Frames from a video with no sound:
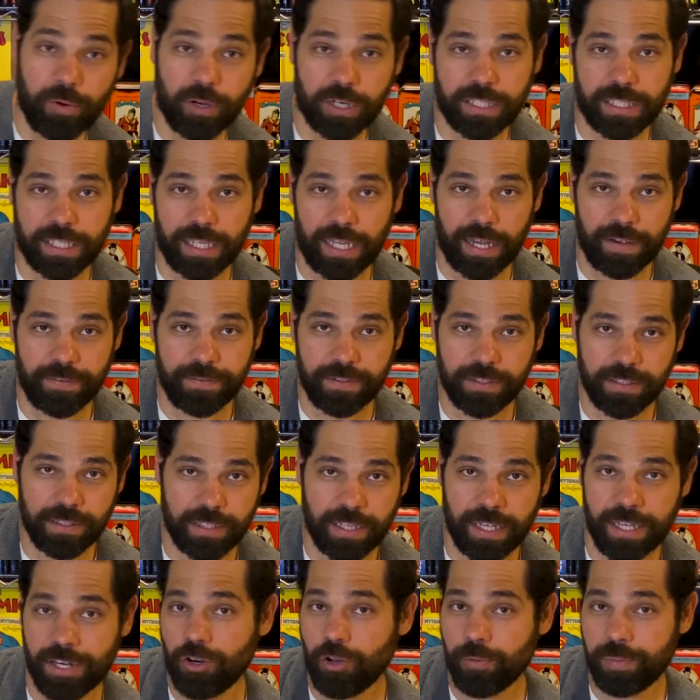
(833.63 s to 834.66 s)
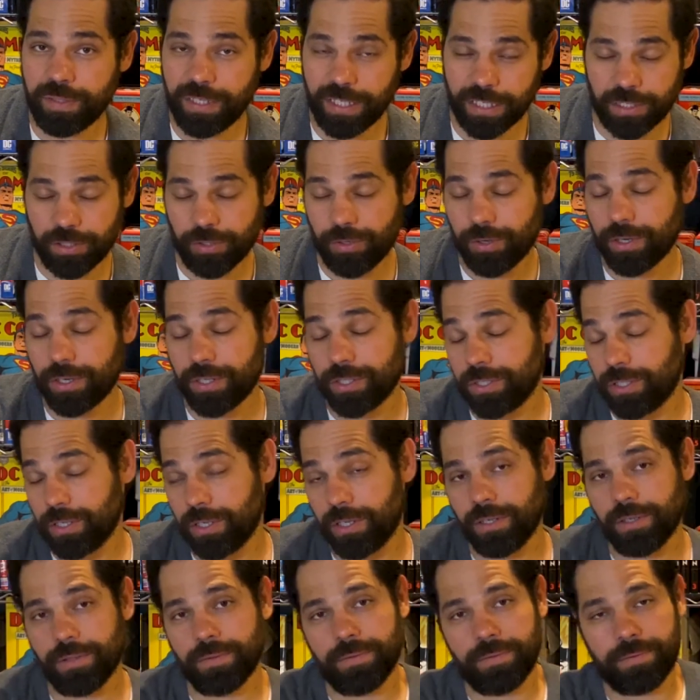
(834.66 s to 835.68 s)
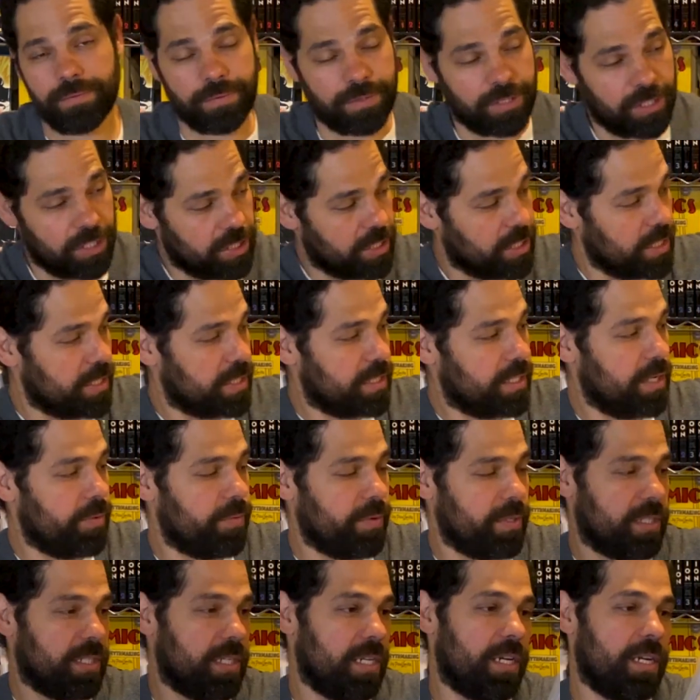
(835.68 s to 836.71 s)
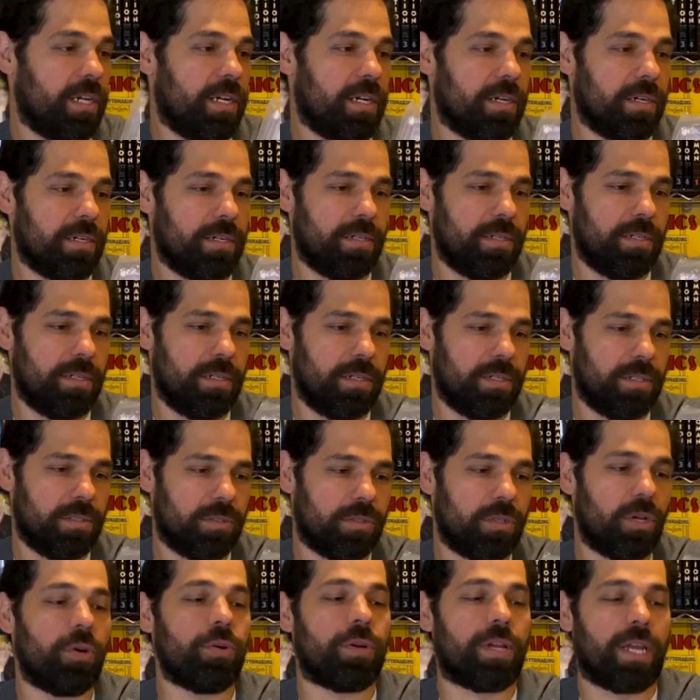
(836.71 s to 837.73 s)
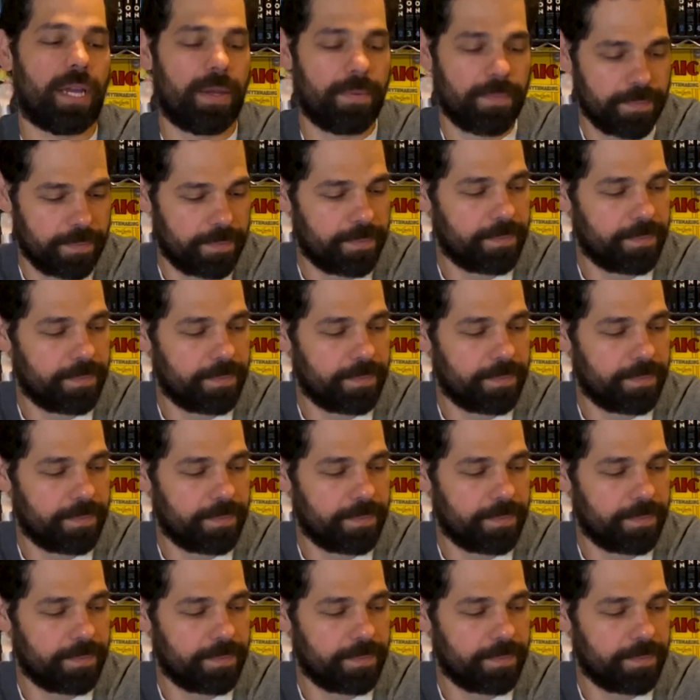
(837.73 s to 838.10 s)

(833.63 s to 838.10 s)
books left, in no particular order, so we're just going to see what's in here. Okay,